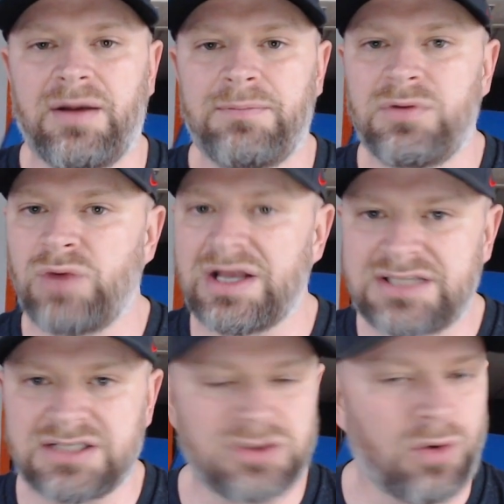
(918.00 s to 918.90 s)

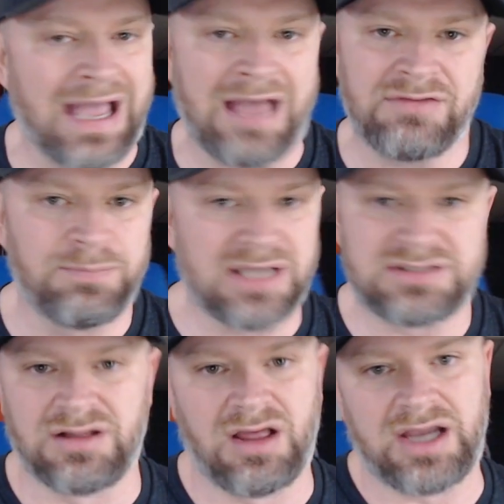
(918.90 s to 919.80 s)
Redskins don't have the best
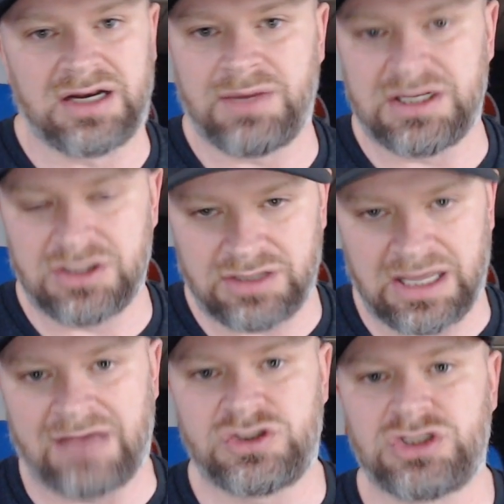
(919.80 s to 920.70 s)
line. I mean, they
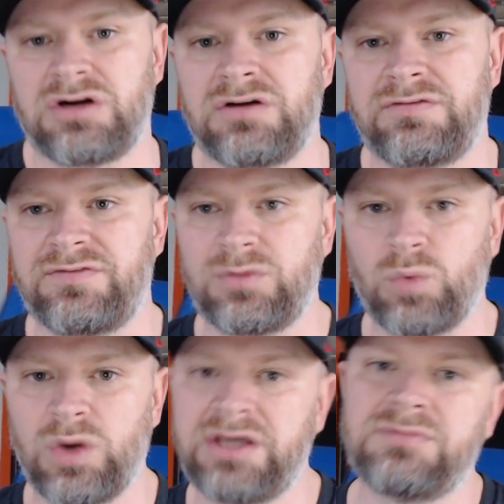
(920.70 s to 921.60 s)
have Scherf and
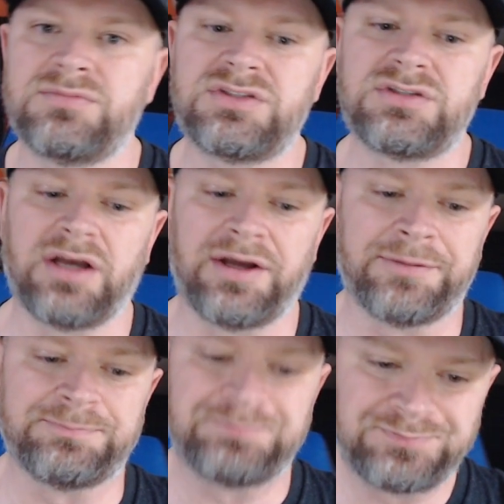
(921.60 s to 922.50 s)
Williams.
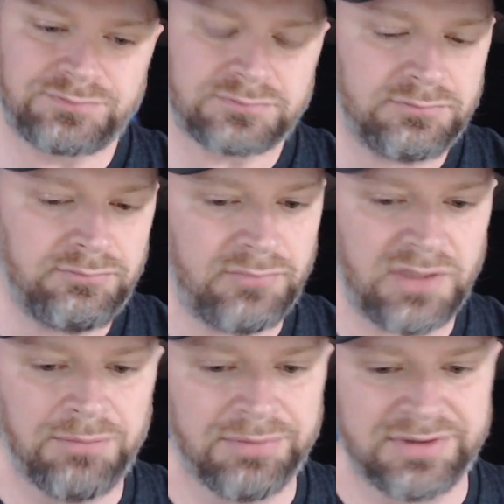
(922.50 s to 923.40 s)

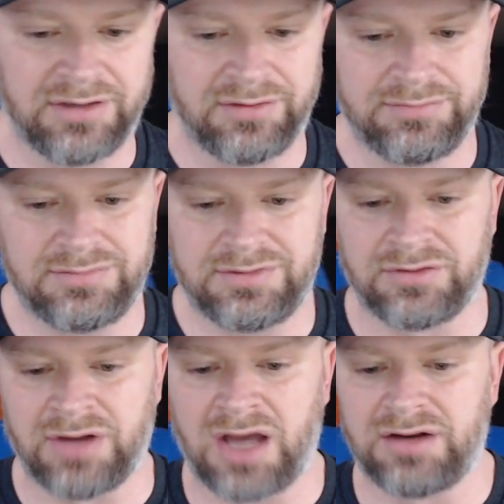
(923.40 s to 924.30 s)
They're
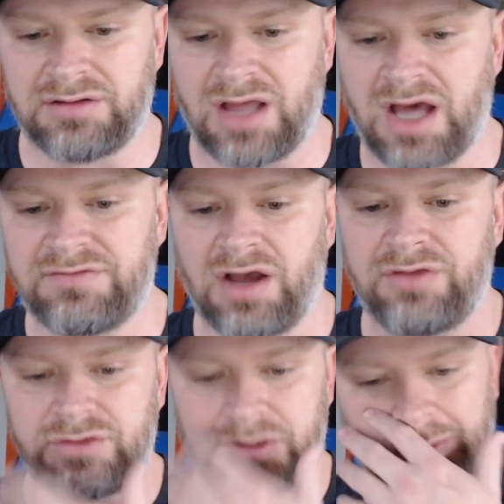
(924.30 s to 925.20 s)
not a lot of
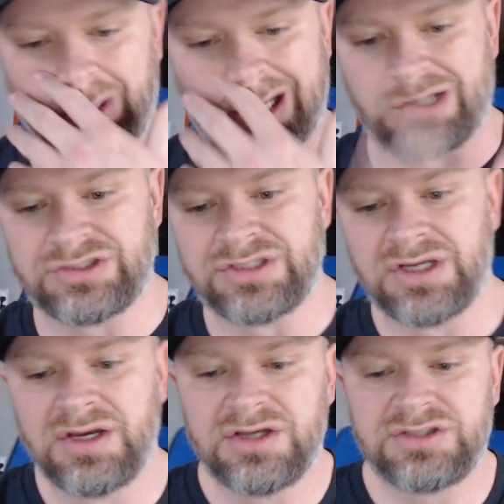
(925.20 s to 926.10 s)
other good players.
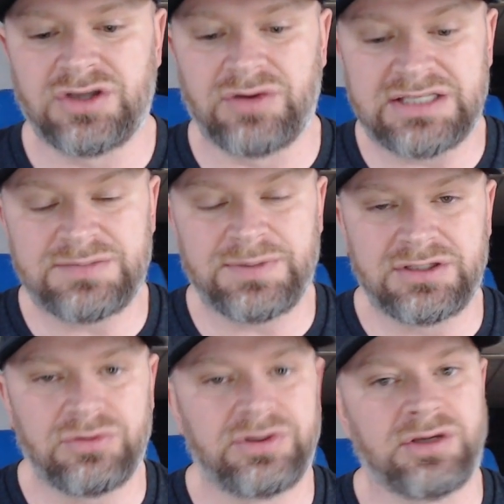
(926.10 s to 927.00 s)
So he's been
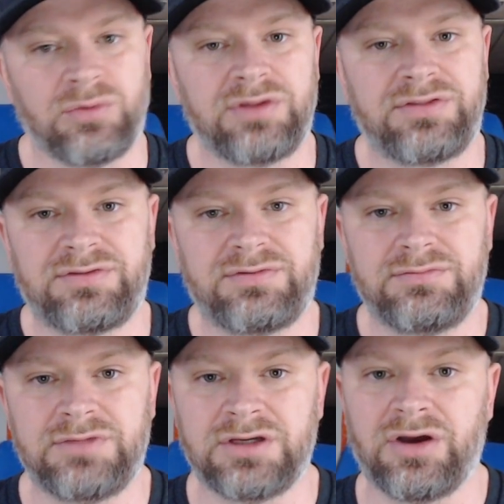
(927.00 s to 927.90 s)
doing it with,
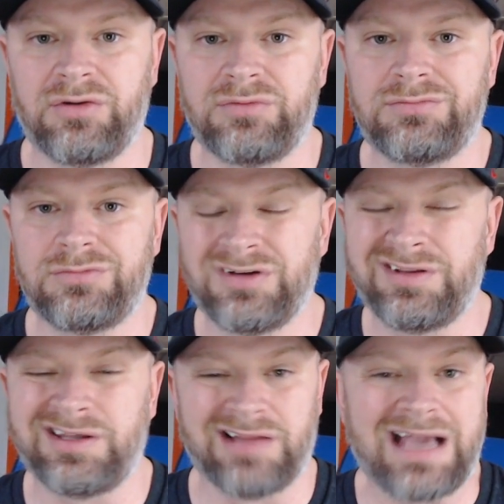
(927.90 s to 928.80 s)

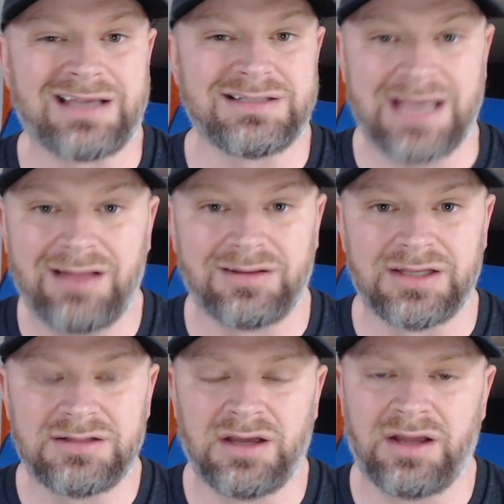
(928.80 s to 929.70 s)
really a lack of
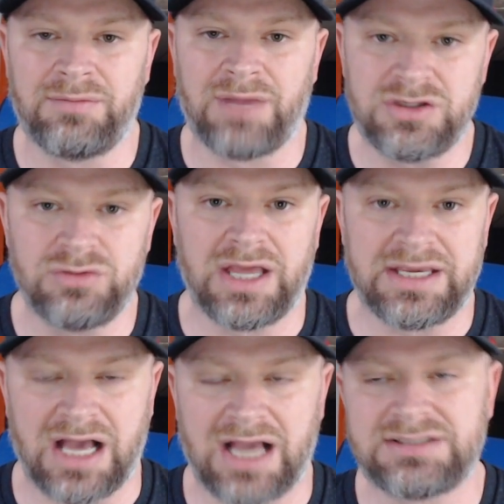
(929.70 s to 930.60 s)
talent. I do like
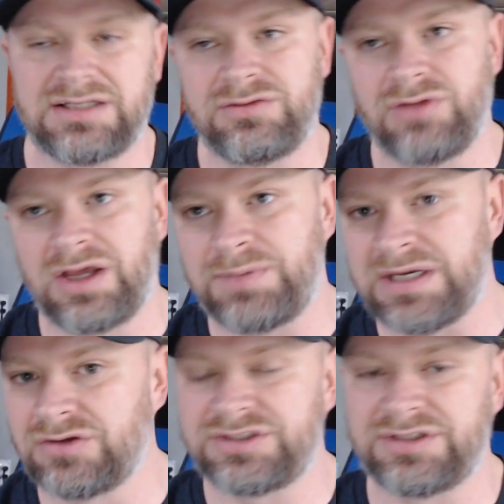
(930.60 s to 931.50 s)
Geis. I do like
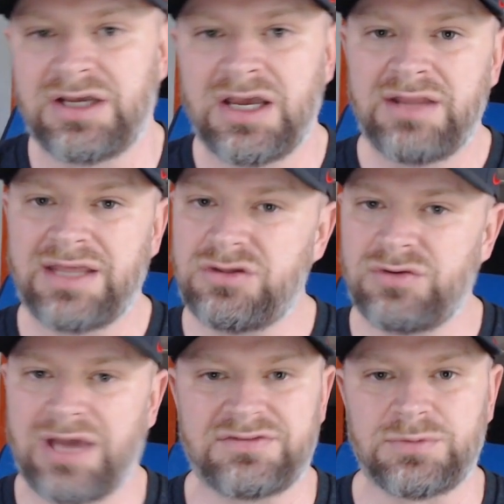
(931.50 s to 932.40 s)
Peterson. They do
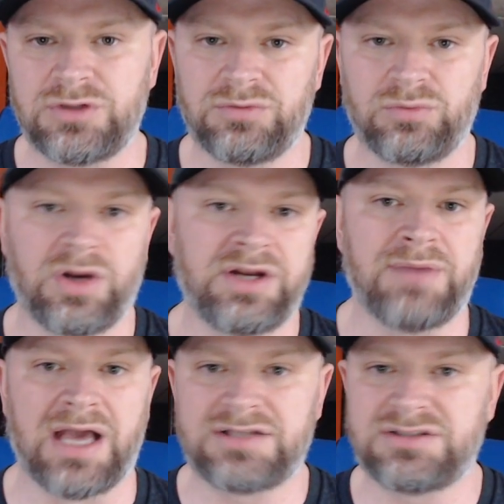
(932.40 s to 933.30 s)
have some good running
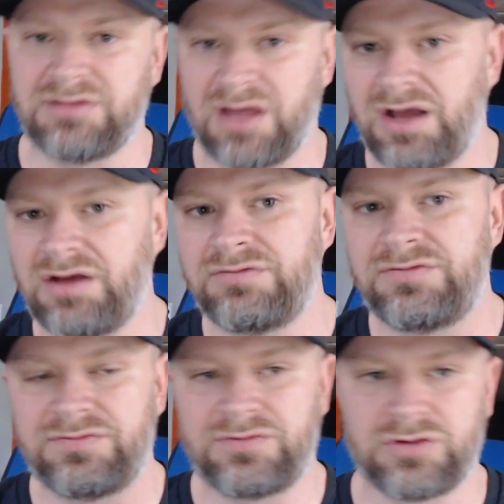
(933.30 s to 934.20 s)
backs. Love,
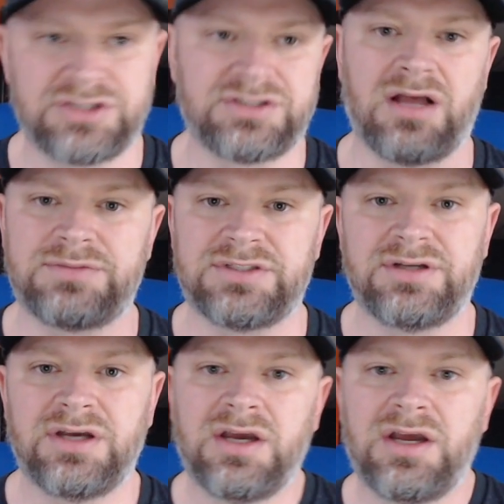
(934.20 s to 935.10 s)
Chris Thompson.
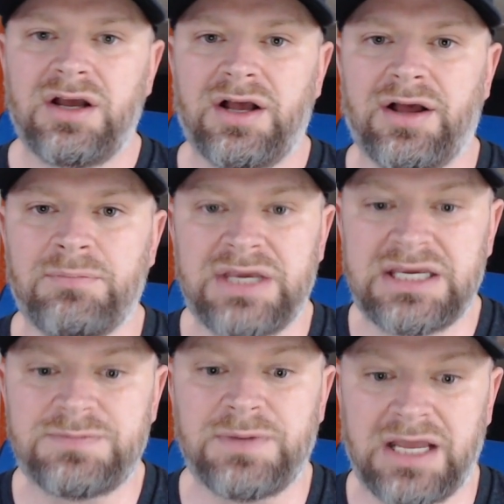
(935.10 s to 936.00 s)
But
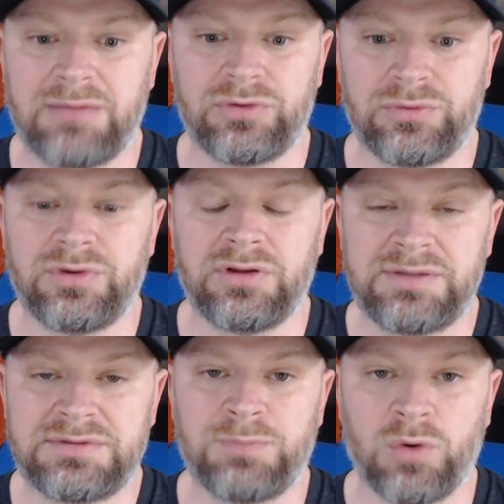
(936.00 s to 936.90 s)
he's been able to really
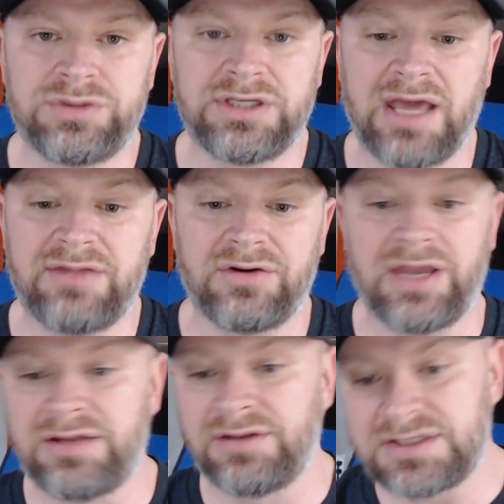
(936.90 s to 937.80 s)
pull together.
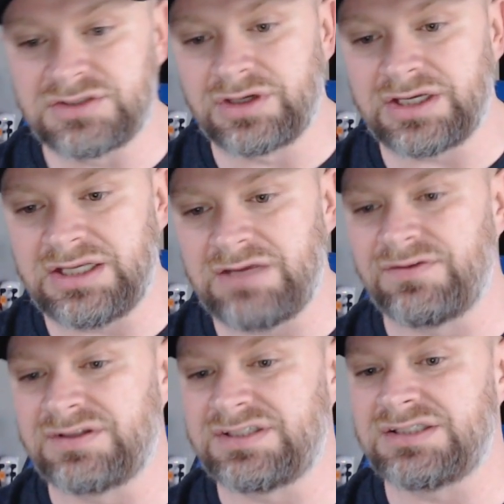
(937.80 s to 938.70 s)
And let's look at
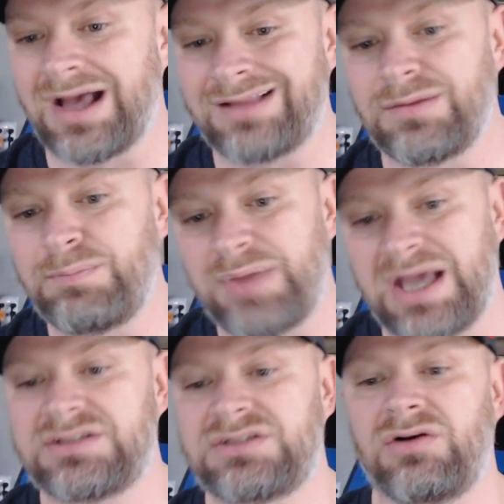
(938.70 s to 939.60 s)
defense. He's not the
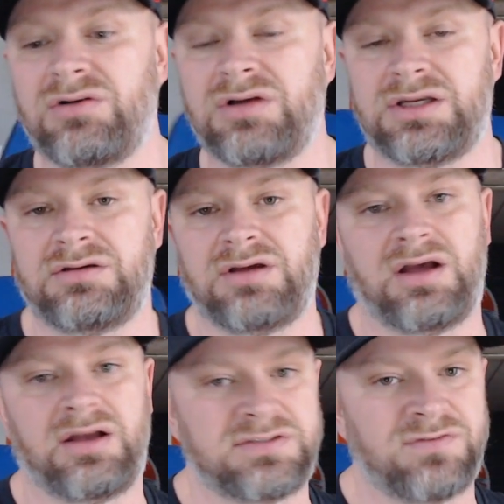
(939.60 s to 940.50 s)
best on
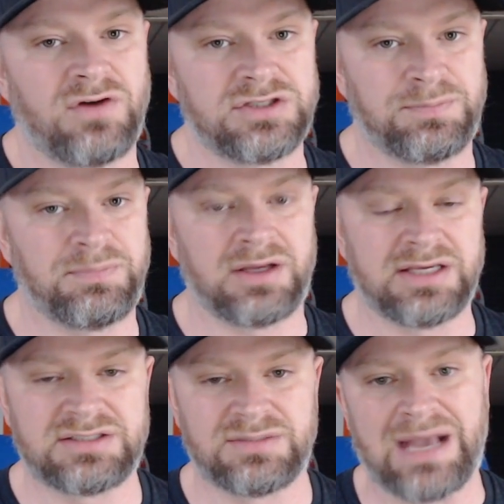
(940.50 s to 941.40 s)
as far as
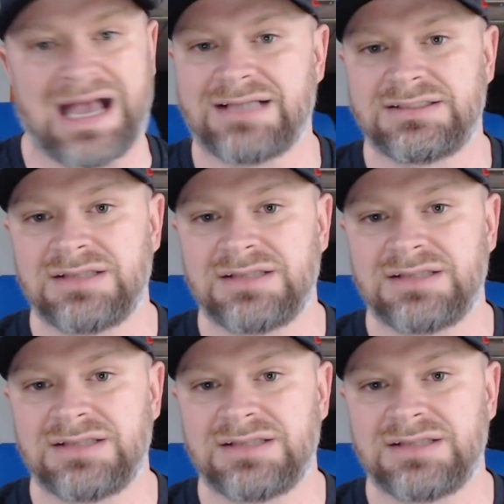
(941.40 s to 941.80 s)
against the pass.